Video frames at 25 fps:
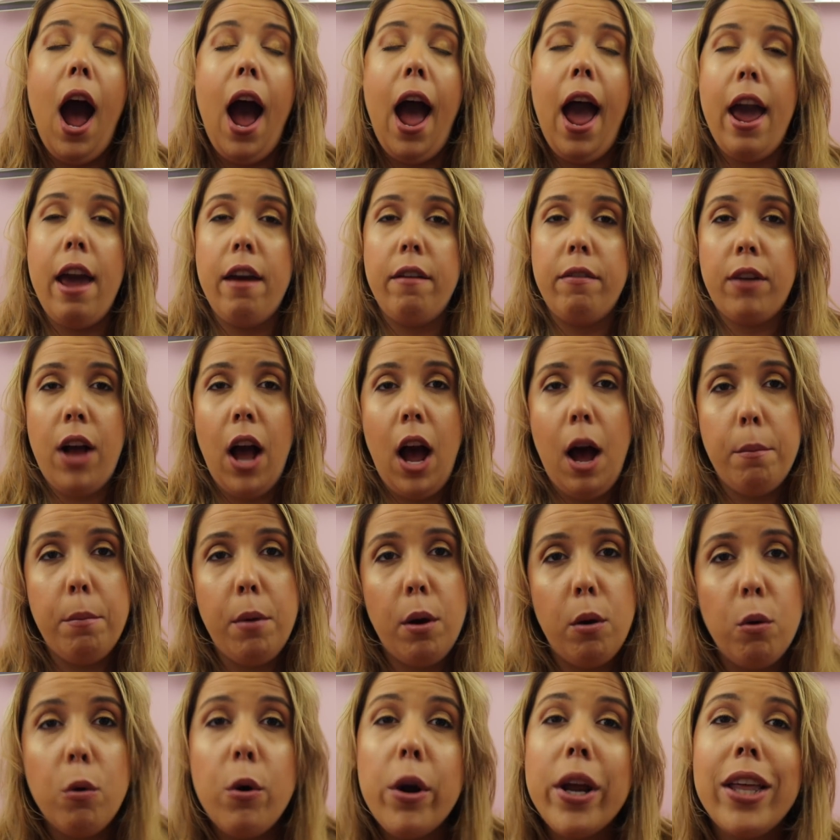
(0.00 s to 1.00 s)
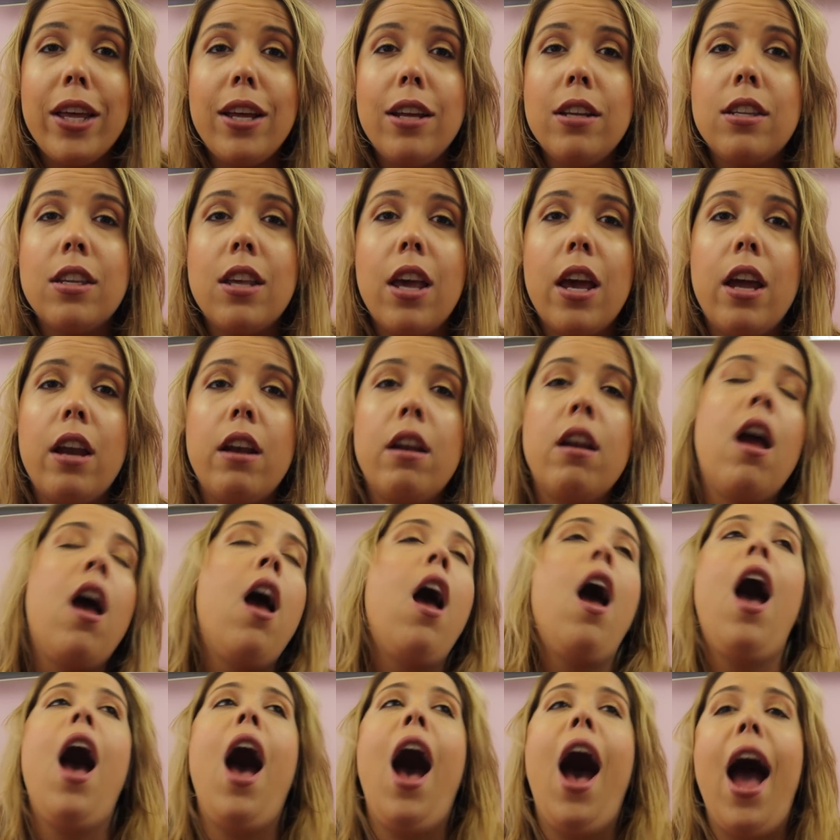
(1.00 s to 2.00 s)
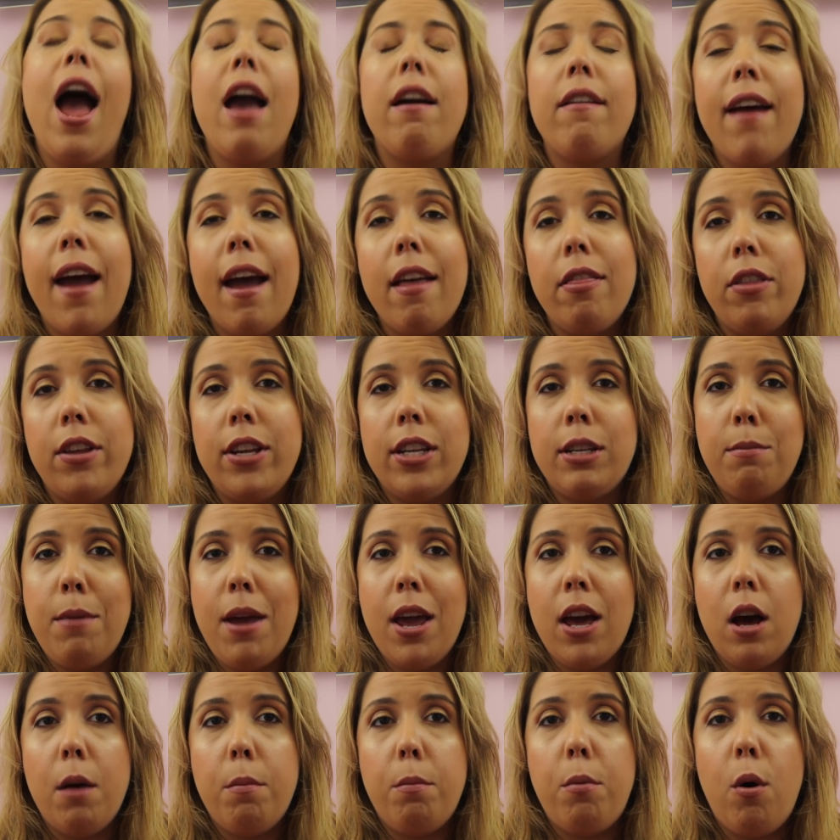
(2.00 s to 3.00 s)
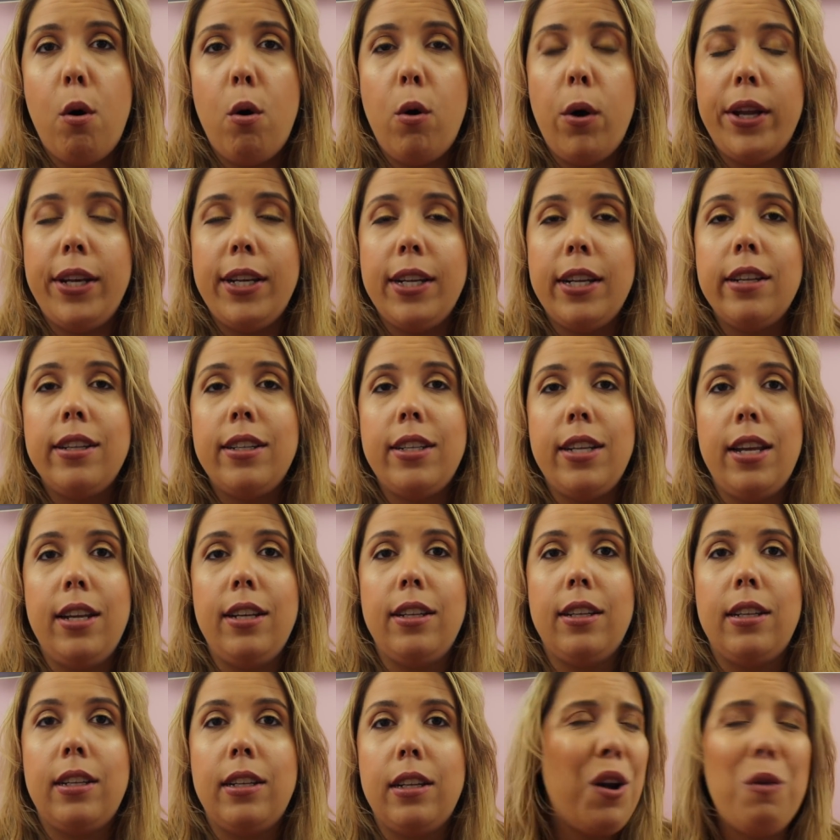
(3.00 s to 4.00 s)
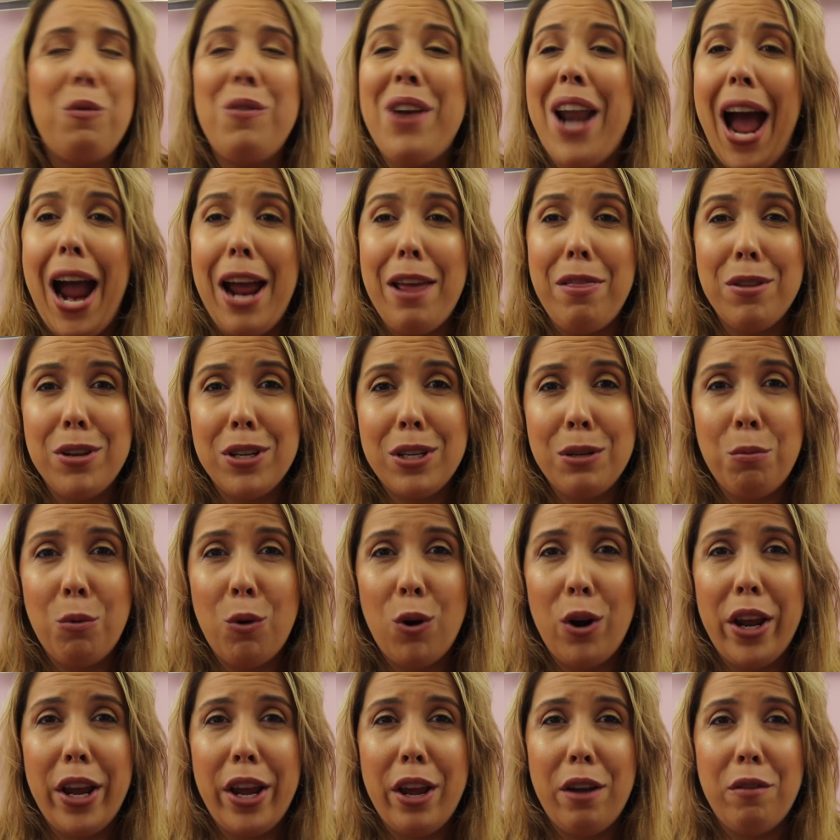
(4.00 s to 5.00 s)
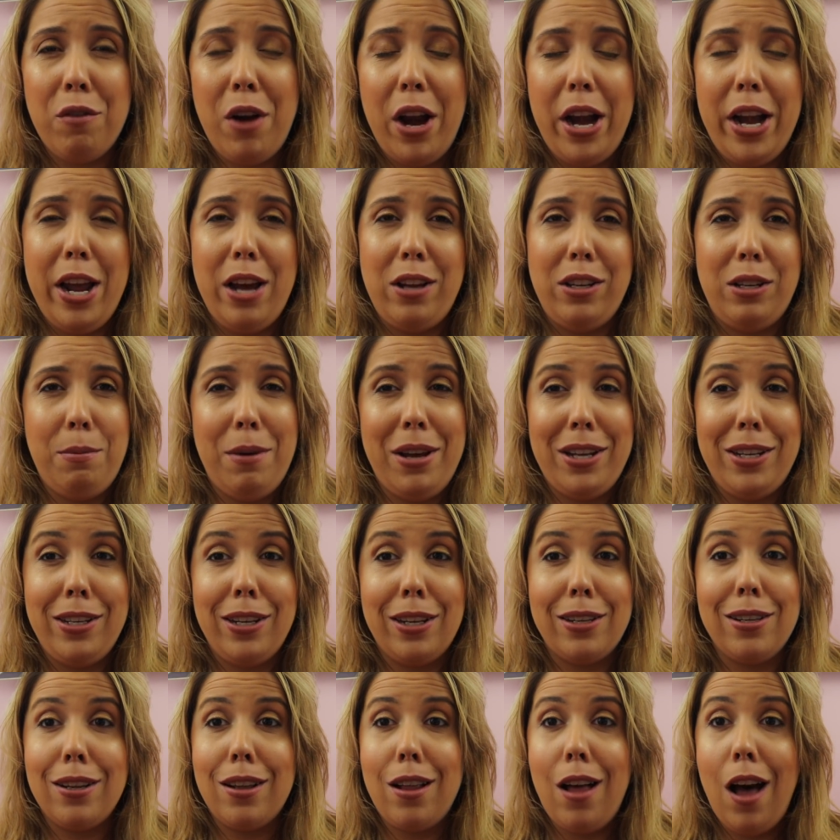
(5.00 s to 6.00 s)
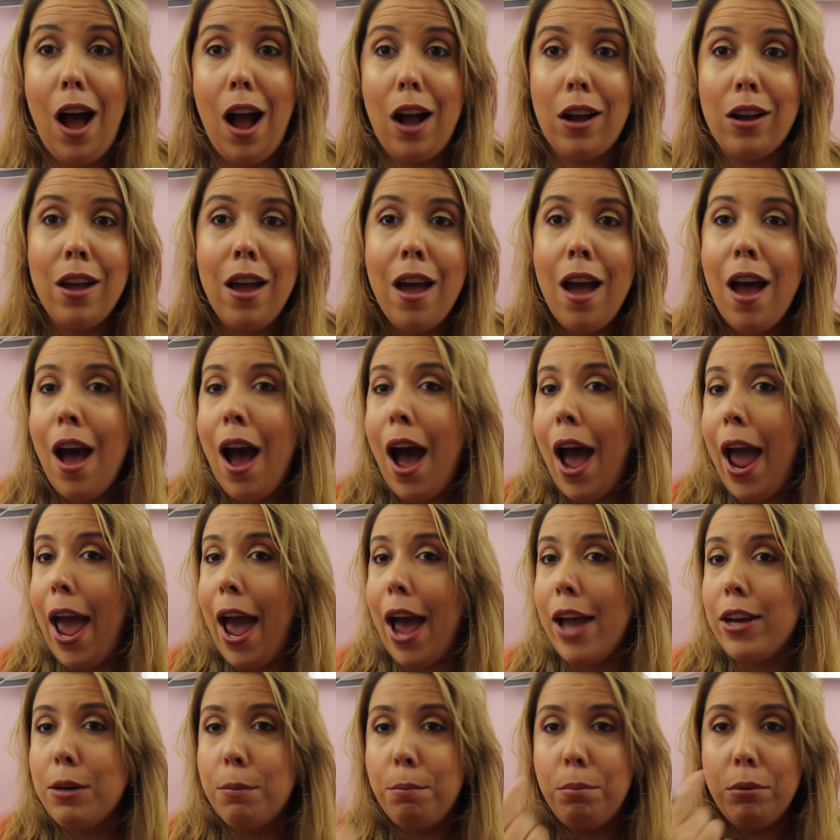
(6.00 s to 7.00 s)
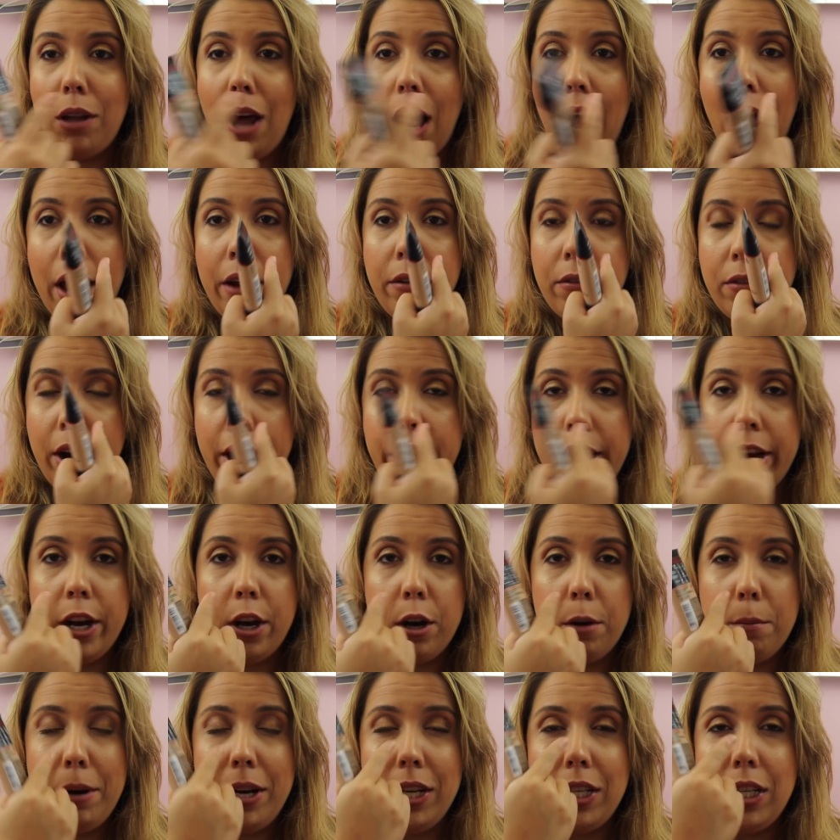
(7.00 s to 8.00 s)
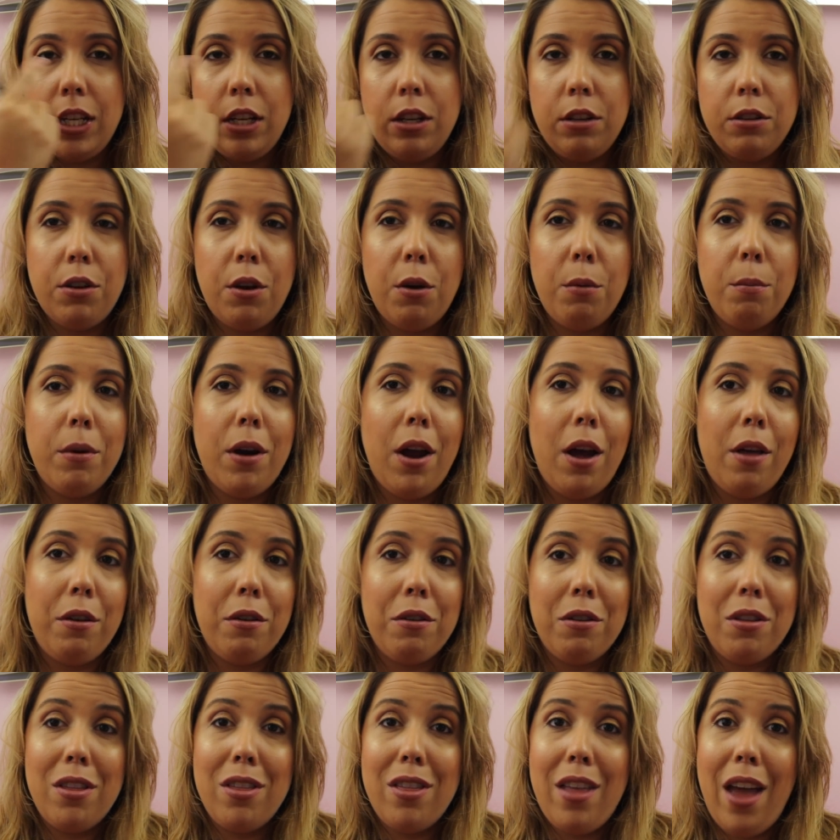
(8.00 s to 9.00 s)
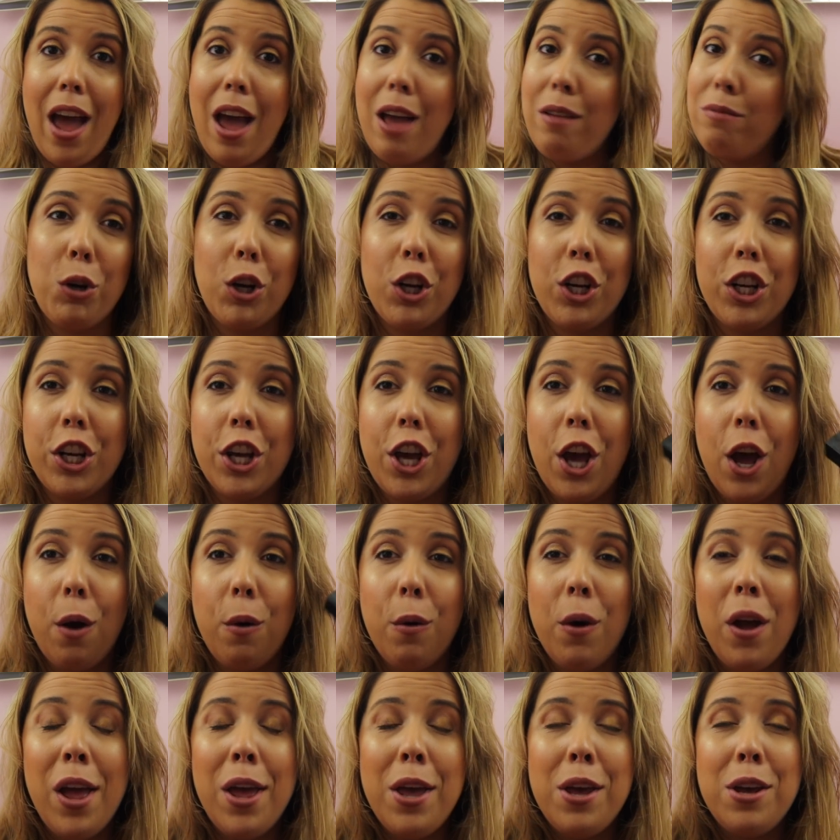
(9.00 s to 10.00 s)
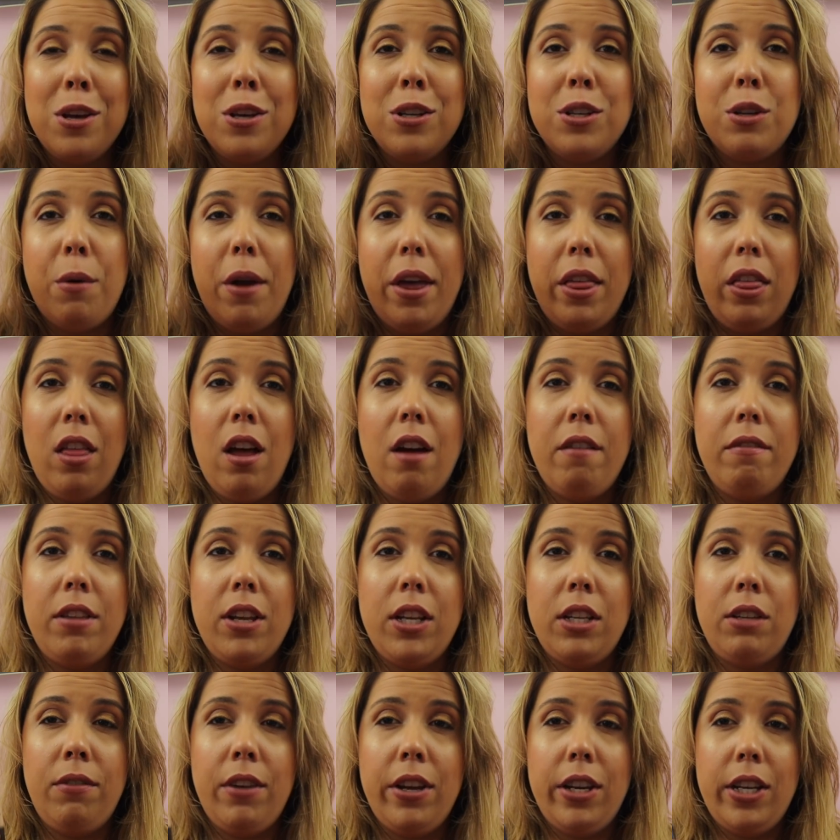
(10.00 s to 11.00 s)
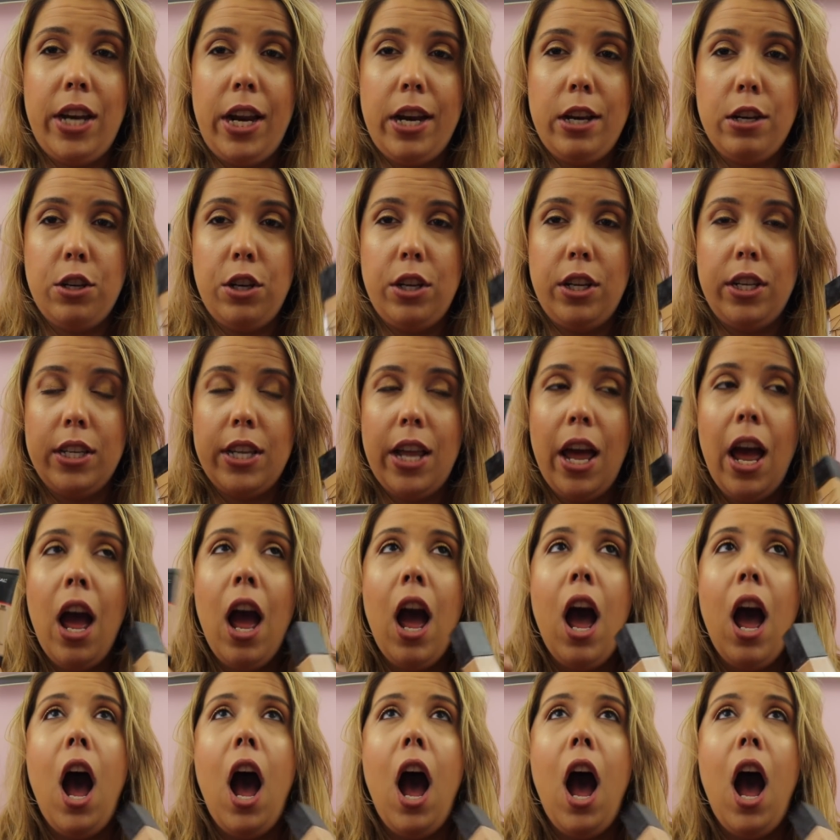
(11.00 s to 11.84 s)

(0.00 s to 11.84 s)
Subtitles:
I have combo oily skin. I've had this makeup on since 9 this morning and right now it's about 6 o'clock. I had to blot right here in my T-zone, but other than that, we're good to go. So I love these foundations.